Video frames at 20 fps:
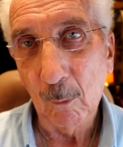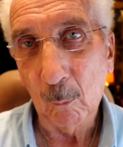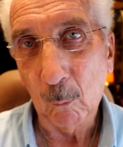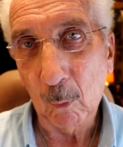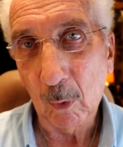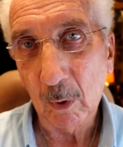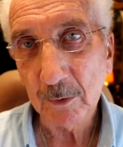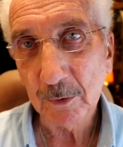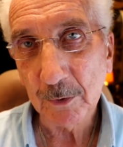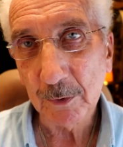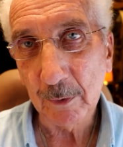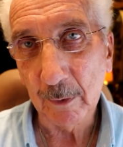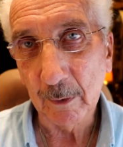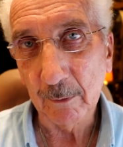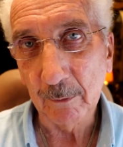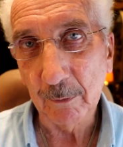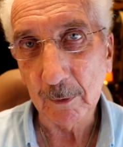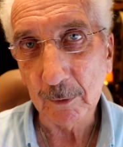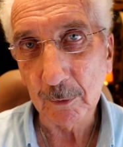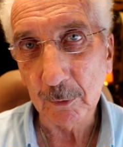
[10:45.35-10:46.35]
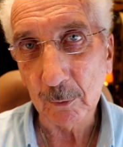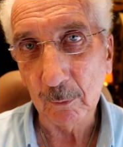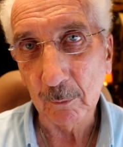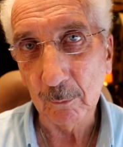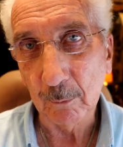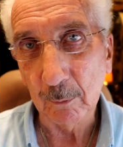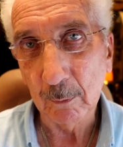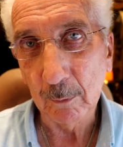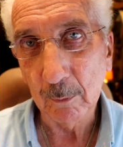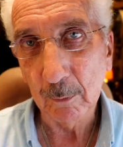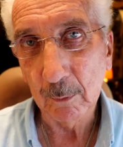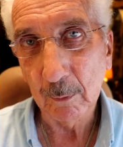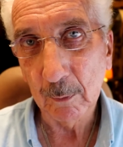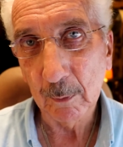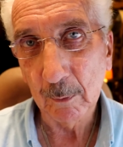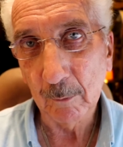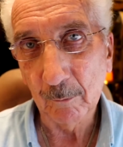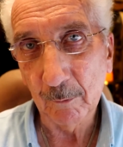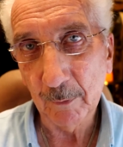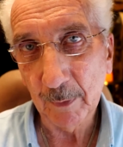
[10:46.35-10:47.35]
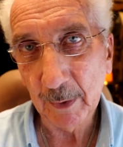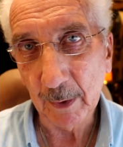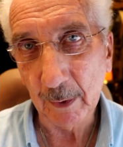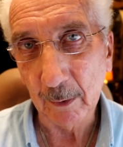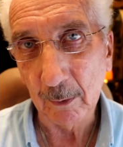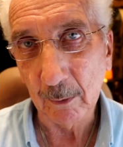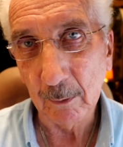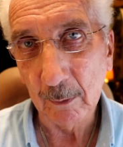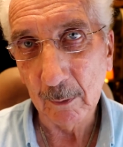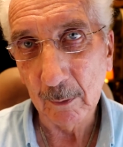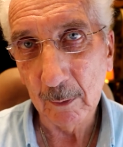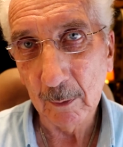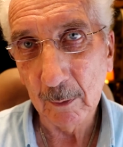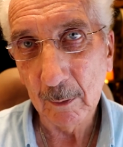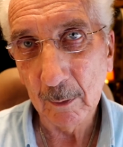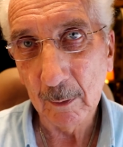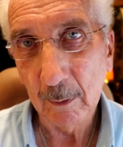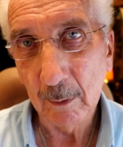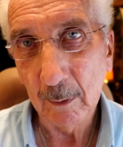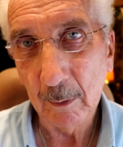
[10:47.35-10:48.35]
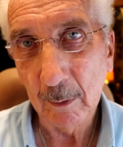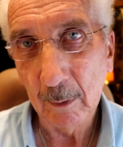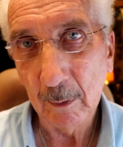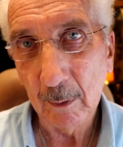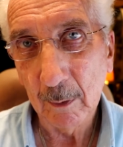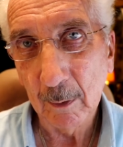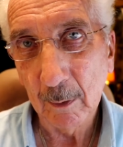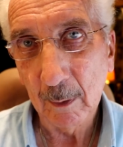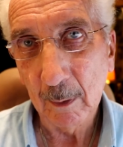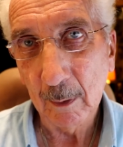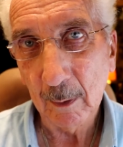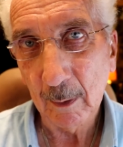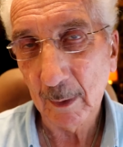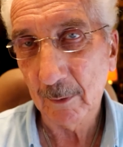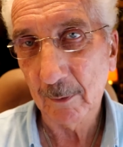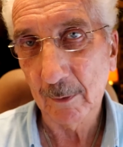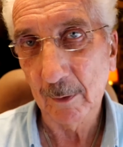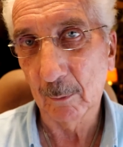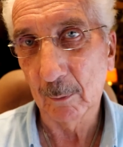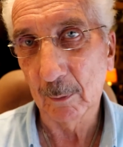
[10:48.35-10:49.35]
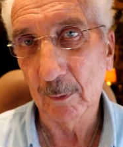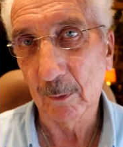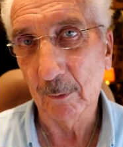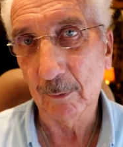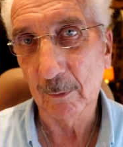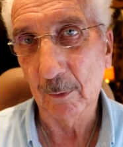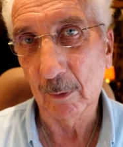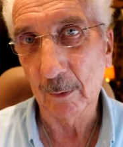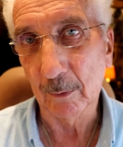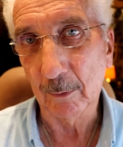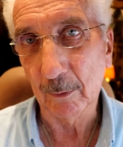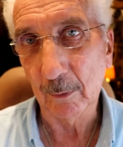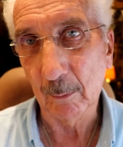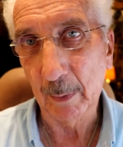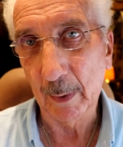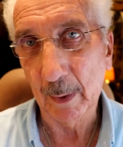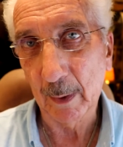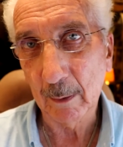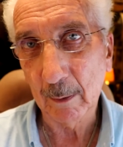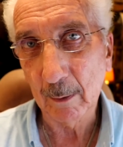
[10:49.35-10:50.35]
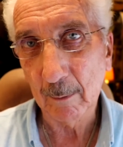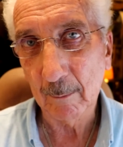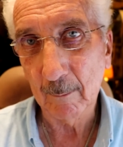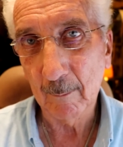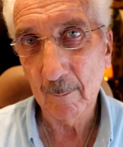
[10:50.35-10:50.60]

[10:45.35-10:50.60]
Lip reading: Watch the official video. That's not what the song is about.